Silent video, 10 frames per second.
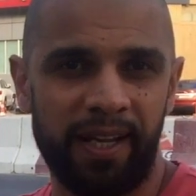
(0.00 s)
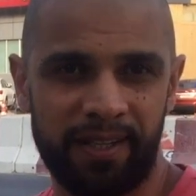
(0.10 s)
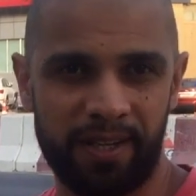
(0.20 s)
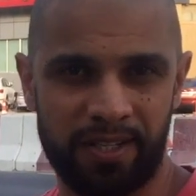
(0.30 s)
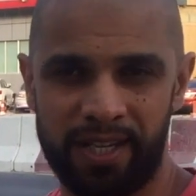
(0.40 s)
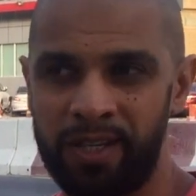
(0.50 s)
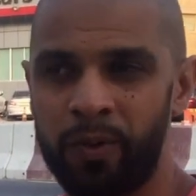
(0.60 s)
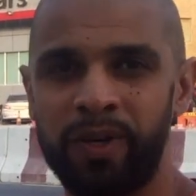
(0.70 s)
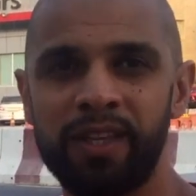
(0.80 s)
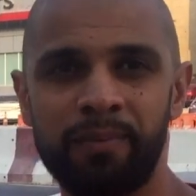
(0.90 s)
Like I say,
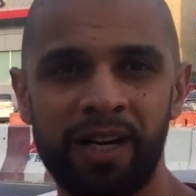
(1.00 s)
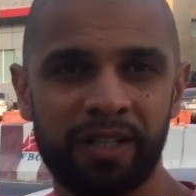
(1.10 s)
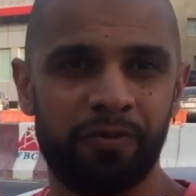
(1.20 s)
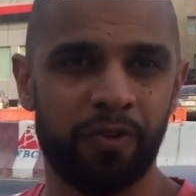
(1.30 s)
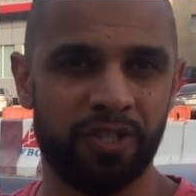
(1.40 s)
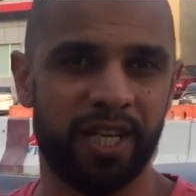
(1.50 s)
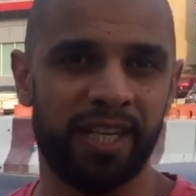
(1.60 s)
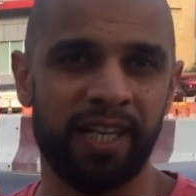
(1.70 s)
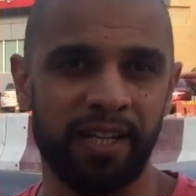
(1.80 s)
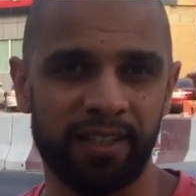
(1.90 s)
you're in the market for a
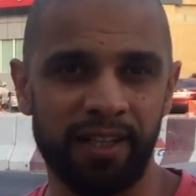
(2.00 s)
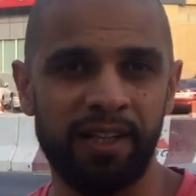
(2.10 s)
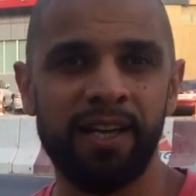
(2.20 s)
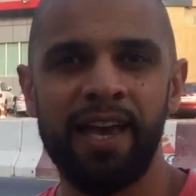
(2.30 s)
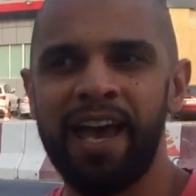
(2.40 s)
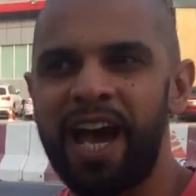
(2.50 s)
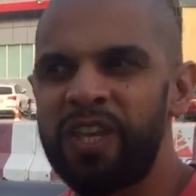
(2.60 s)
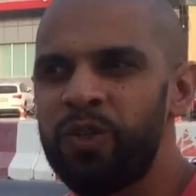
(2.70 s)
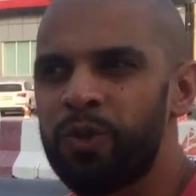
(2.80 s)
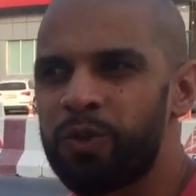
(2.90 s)
second-hand car
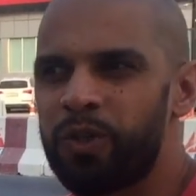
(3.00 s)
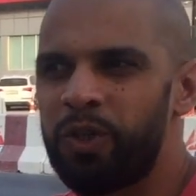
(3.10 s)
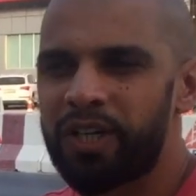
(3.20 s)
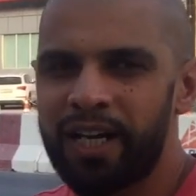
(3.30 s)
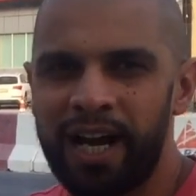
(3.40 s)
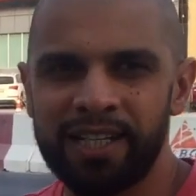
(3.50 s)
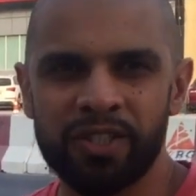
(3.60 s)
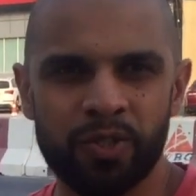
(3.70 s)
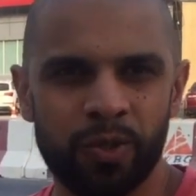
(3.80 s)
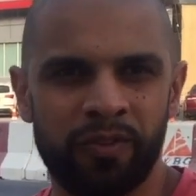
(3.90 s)
and you're kind
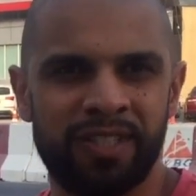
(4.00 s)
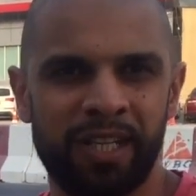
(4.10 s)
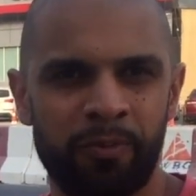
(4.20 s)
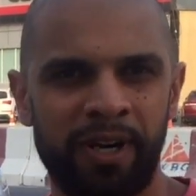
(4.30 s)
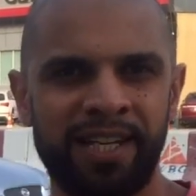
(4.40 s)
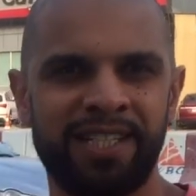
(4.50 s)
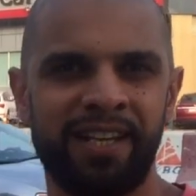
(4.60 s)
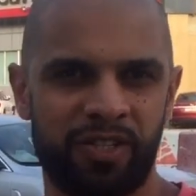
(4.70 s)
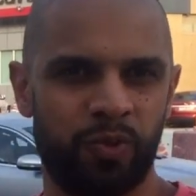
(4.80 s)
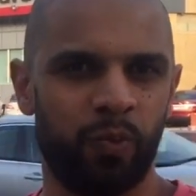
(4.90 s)
of sort of deliberating
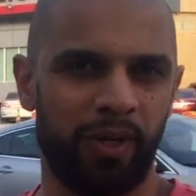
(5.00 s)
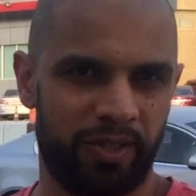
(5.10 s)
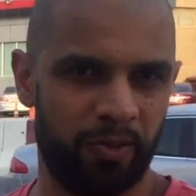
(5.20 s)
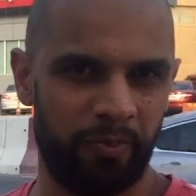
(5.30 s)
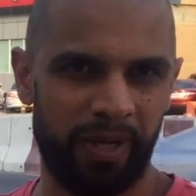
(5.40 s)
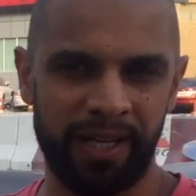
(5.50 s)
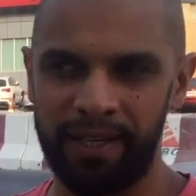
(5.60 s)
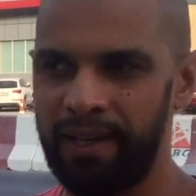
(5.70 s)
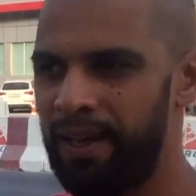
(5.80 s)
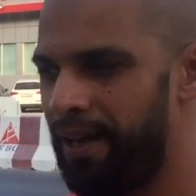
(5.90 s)
as to what to buy.
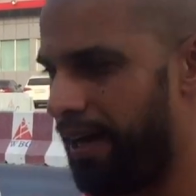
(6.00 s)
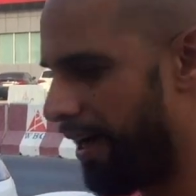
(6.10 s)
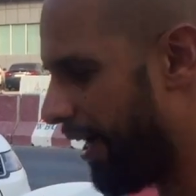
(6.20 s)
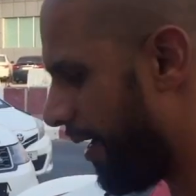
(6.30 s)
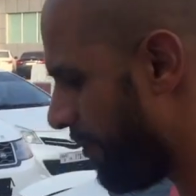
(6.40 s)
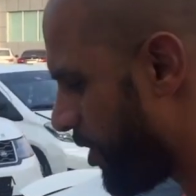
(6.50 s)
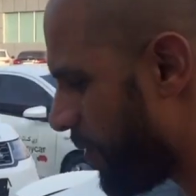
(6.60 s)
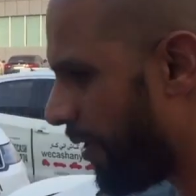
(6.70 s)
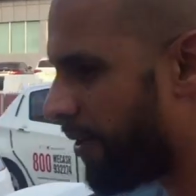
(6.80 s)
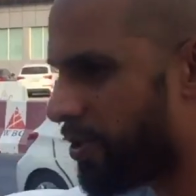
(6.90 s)

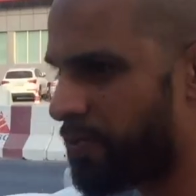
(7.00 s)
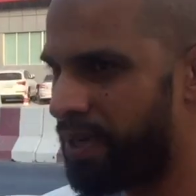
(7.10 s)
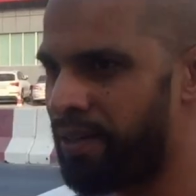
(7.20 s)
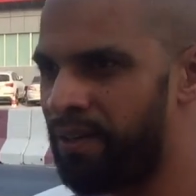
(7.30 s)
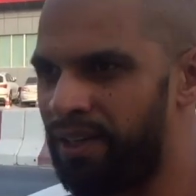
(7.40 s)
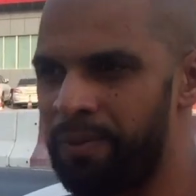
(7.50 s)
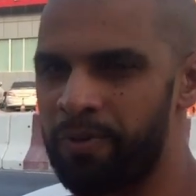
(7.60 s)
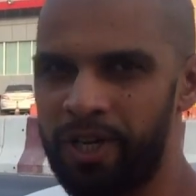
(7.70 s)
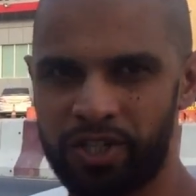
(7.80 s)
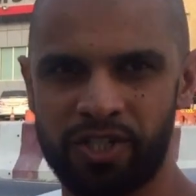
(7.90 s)
Scirocco has been in
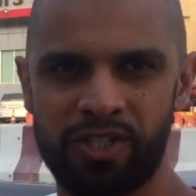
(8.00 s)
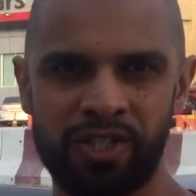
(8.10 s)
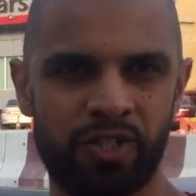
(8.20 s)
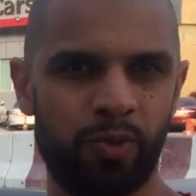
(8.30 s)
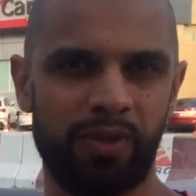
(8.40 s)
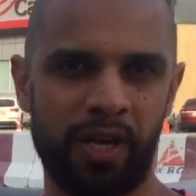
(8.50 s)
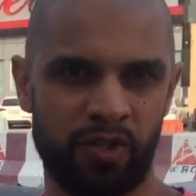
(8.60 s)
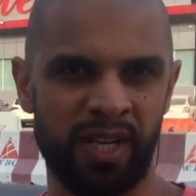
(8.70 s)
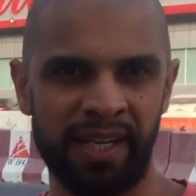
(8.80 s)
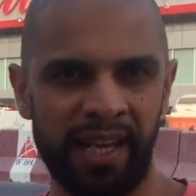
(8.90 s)
production since
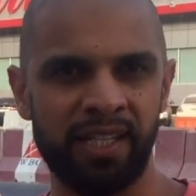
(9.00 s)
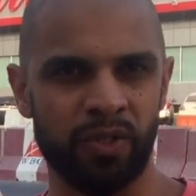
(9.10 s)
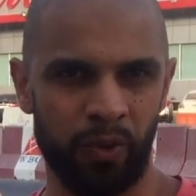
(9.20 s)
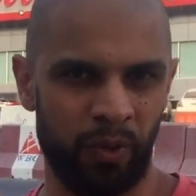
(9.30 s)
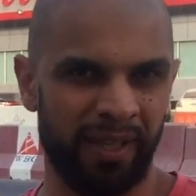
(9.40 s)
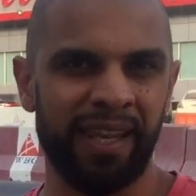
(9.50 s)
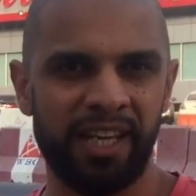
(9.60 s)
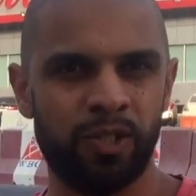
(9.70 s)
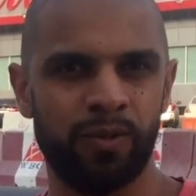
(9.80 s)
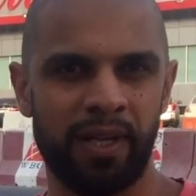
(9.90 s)
2008 or
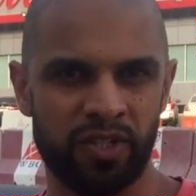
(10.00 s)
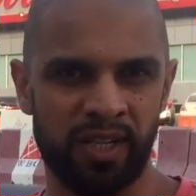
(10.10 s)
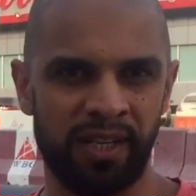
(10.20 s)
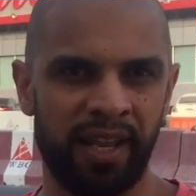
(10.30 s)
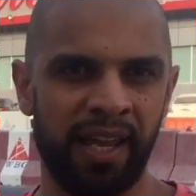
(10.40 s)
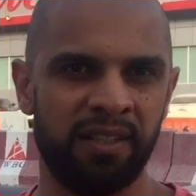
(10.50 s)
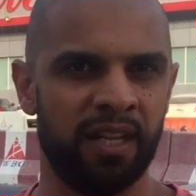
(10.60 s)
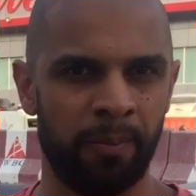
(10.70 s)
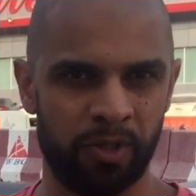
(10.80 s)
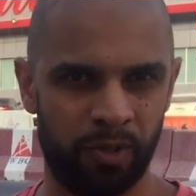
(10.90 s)
late 2008
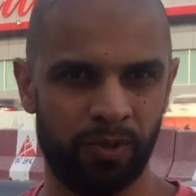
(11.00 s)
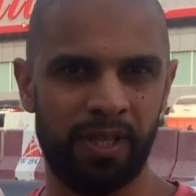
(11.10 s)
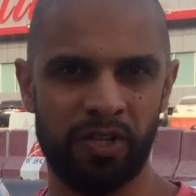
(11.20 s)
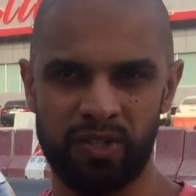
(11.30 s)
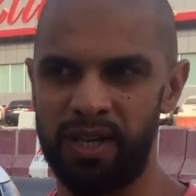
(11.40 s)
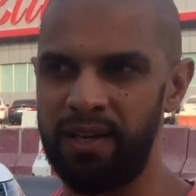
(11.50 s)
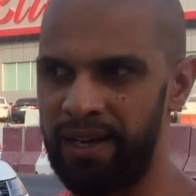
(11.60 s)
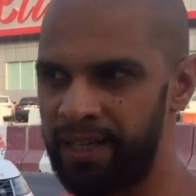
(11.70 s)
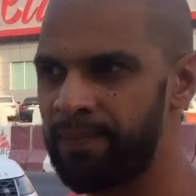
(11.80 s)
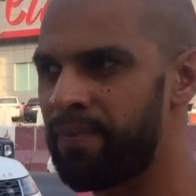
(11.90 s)
up to
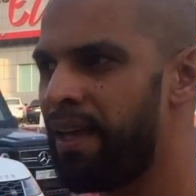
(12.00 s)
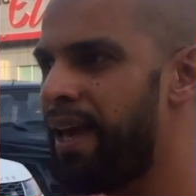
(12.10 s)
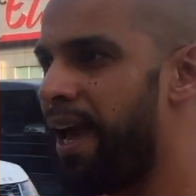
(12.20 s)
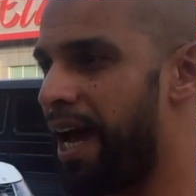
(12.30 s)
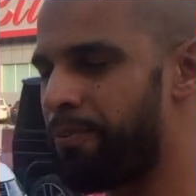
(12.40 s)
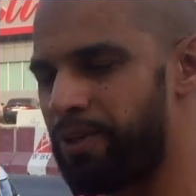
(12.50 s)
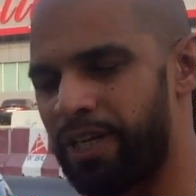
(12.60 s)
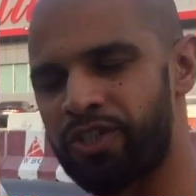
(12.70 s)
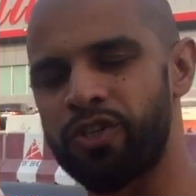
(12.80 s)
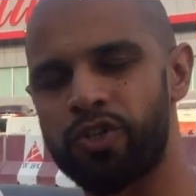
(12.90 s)
2009, and
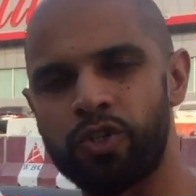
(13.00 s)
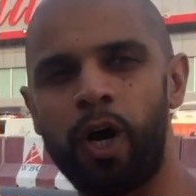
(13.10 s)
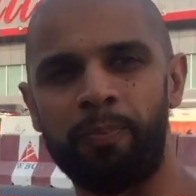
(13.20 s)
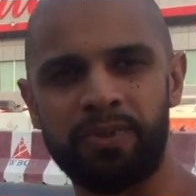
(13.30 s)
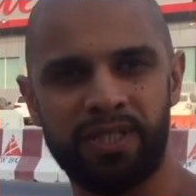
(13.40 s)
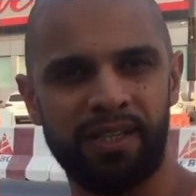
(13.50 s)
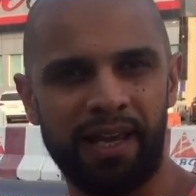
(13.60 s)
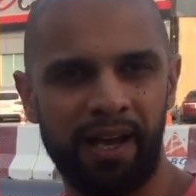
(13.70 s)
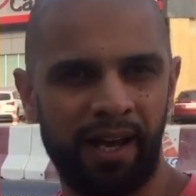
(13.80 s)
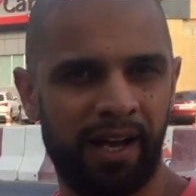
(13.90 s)
production stopped
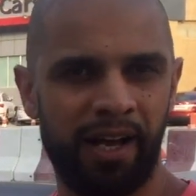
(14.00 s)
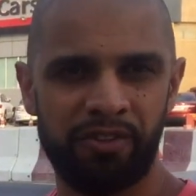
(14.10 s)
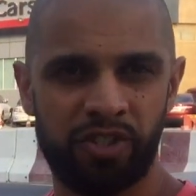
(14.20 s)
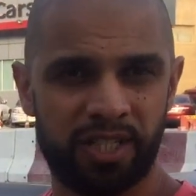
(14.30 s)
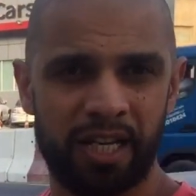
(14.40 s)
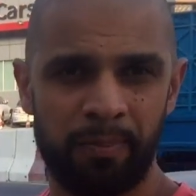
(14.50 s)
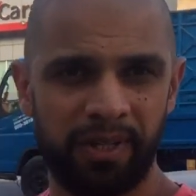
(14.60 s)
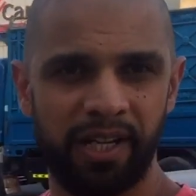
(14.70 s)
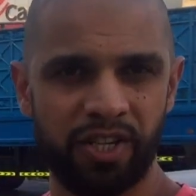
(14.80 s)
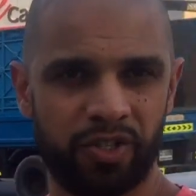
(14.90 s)
just a couple
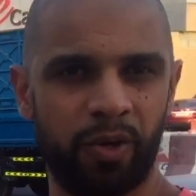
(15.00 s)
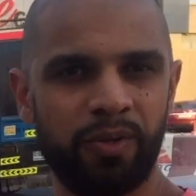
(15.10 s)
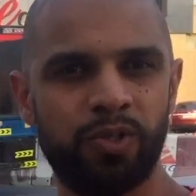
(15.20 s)
of years ago in